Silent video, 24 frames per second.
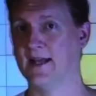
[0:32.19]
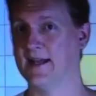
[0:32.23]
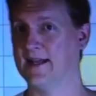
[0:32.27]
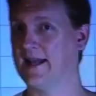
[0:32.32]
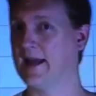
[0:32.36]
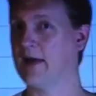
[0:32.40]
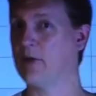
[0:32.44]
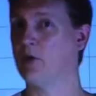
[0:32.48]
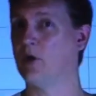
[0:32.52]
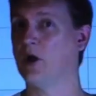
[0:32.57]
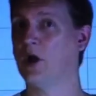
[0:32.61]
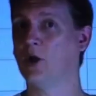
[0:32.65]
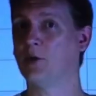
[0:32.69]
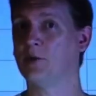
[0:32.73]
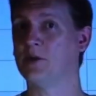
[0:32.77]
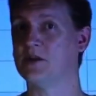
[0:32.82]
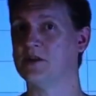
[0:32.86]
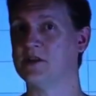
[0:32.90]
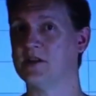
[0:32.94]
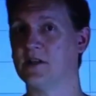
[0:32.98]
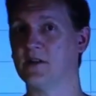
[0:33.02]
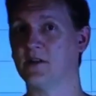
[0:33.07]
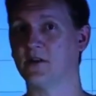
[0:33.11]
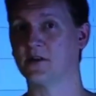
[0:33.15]
And that will help you
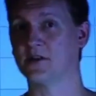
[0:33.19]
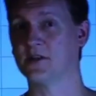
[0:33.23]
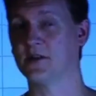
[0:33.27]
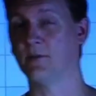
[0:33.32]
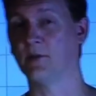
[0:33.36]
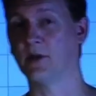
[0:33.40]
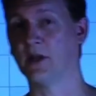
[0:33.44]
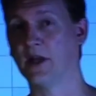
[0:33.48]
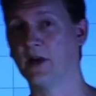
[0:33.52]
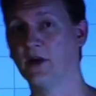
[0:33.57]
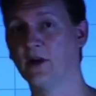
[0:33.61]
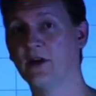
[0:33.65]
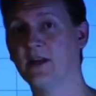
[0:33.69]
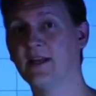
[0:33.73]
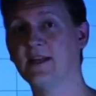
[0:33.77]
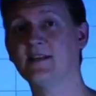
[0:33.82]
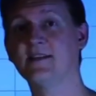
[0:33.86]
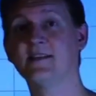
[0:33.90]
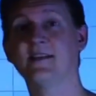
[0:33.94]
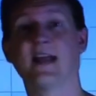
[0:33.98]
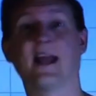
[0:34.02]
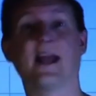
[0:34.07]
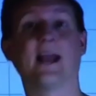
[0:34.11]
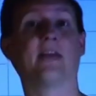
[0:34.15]
see their
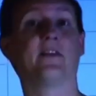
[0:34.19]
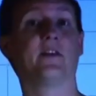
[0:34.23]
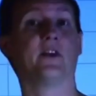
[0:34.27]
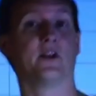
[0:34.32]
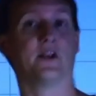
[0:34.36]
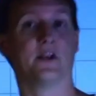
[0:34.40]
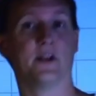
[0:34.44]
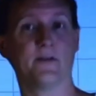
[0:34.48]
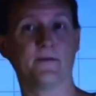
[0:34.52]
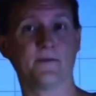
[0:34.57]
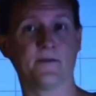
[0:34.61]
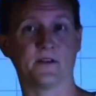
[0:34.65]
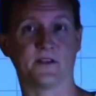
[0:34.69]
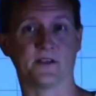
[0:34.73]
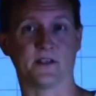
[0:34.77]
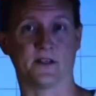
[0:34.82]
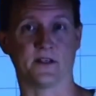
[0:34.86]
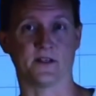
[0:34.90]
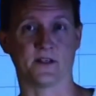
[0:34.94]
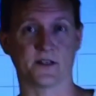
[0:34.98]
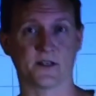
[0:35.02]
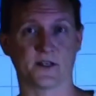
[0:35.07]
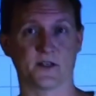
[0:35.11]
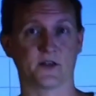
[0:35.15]
similarities and their
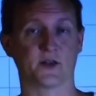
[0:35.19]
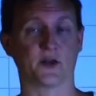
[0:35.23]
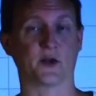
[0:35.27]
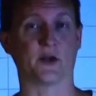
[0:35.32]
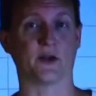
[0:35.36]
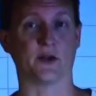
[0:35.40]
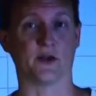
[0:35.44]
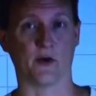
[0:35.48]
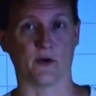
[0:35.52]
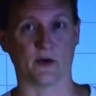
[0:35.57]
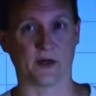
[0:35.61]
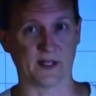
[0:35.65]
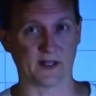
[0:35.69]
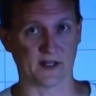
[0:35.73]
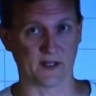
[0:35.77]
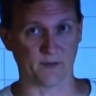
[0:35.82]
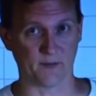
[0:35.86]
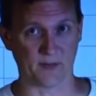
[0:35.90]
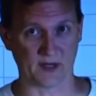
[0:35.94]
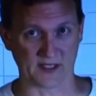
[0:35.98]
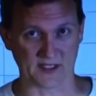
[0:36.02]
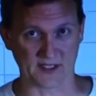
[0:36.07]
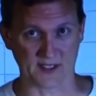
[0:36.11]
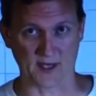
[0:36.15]
differences so you don't get
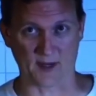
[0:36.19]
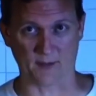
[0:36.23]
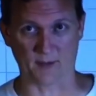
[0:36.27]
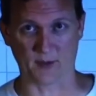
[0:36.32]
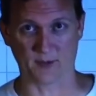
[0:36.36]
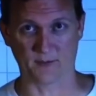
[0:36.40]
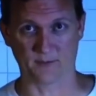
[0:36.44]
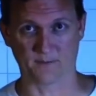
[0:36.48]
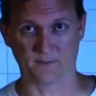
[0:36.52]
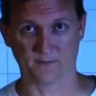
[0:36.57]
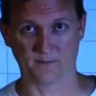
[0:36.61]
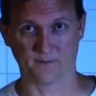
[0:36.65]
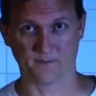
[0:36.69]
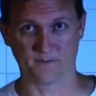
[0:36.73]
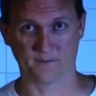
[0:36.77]
them mixed up.